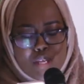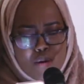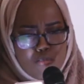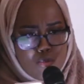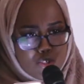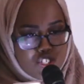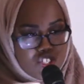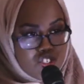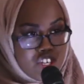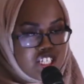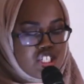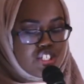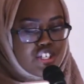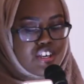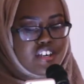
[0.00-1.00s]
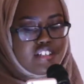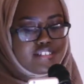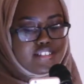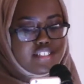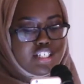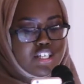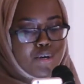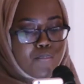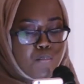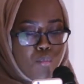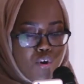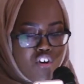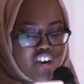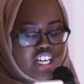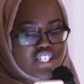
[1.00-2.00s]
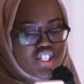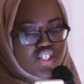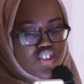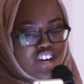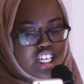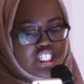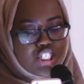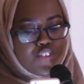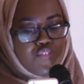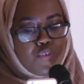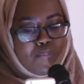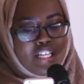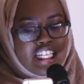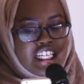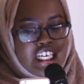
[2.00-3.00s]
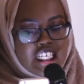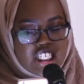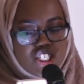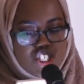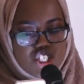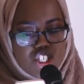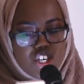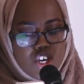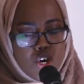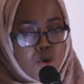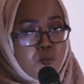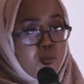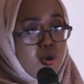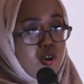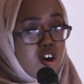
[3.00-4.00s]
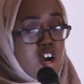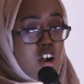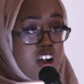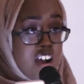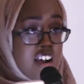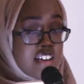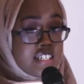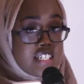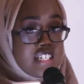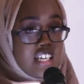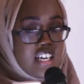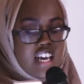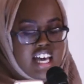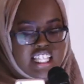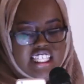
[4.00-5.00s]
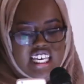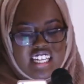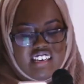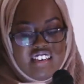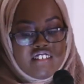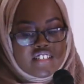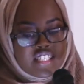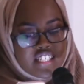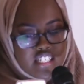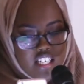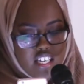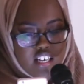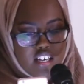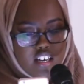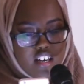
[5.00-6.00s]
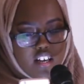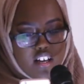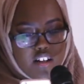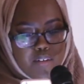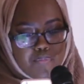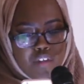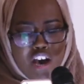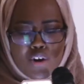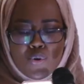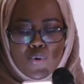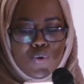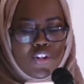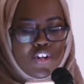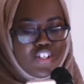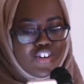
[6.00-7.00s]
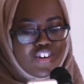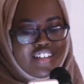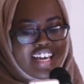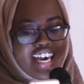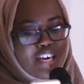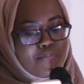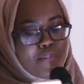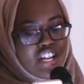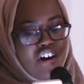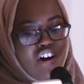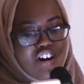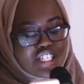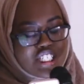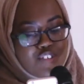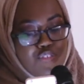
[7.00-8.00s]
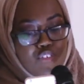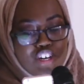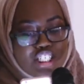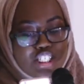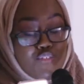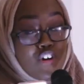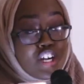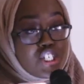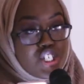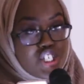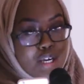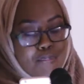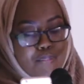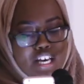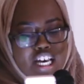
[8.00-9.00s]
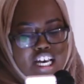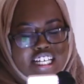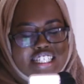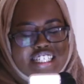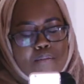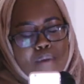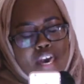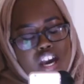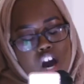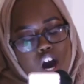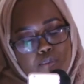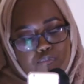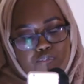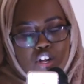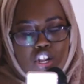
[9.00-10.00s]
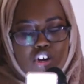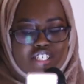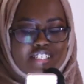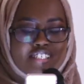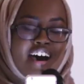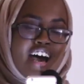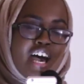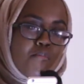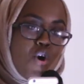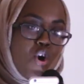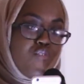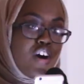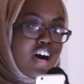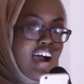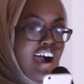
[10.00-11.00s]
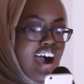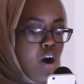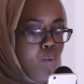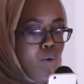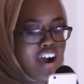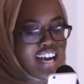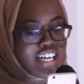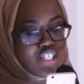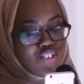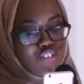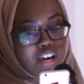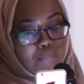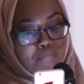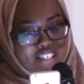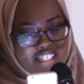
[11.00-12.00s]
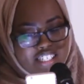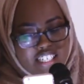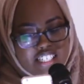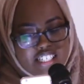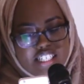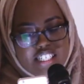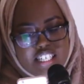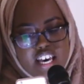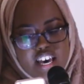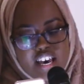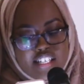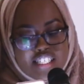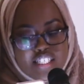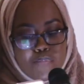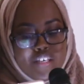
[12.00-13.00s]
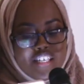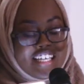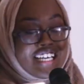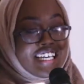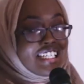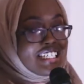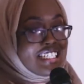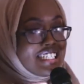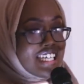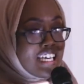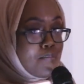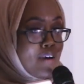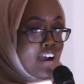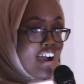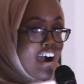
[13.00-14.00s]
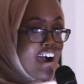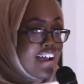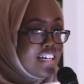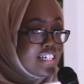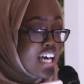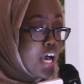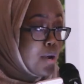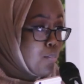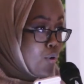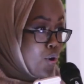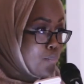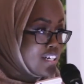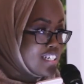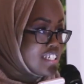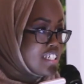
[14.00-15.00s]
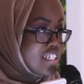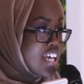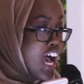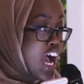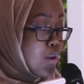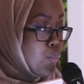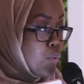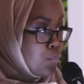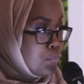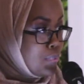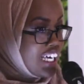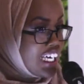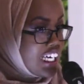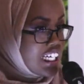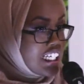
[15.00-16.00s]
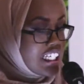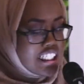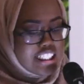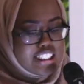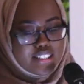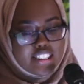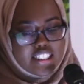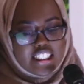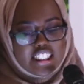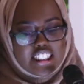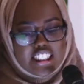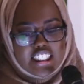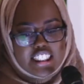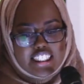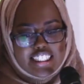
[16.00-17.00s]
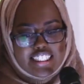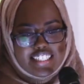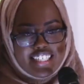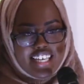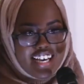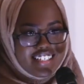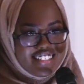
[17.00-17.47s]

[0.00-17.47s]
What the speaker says: More stranger, more estranged from lineage, more Hersi than Hersi. I call on your name and ask for its friendship, to make up for lost time over qahwa and dry biscuits, to be the glint in my eyes. I promise I won't blink. Yeah,